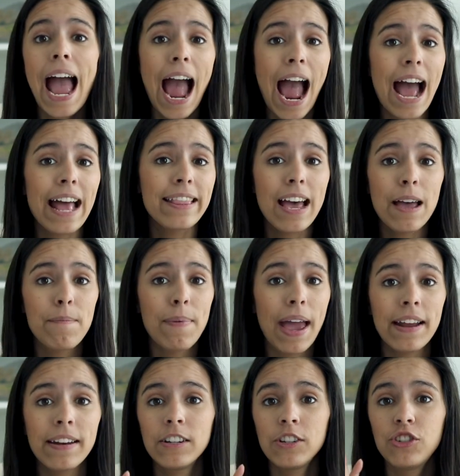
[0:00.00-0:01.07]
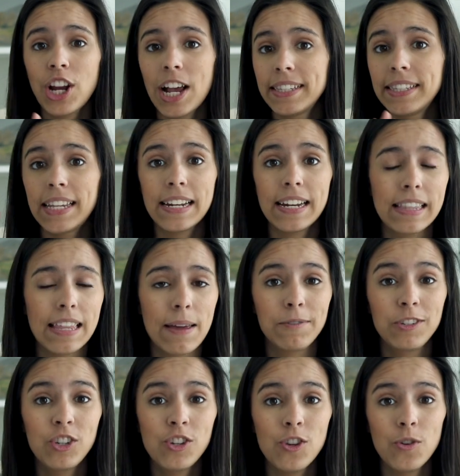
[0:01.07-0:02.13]
Had that been just sending them
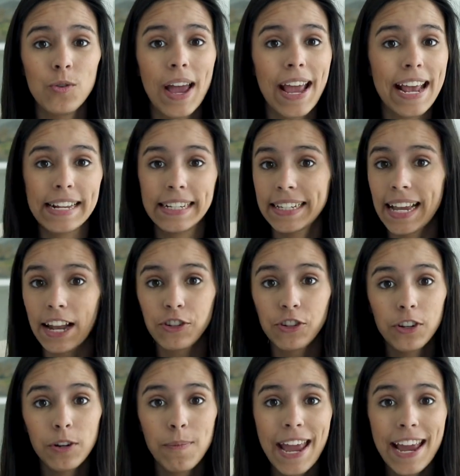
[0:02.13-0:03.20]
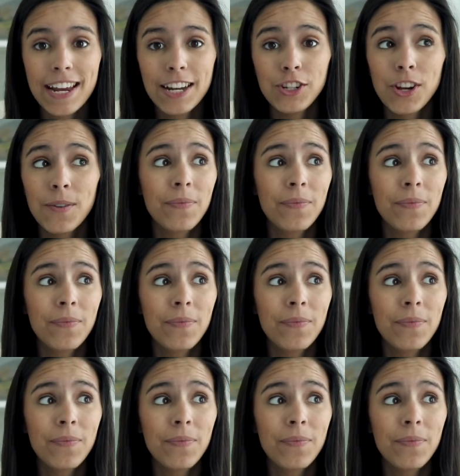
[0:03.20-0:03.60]
to a scheduler page,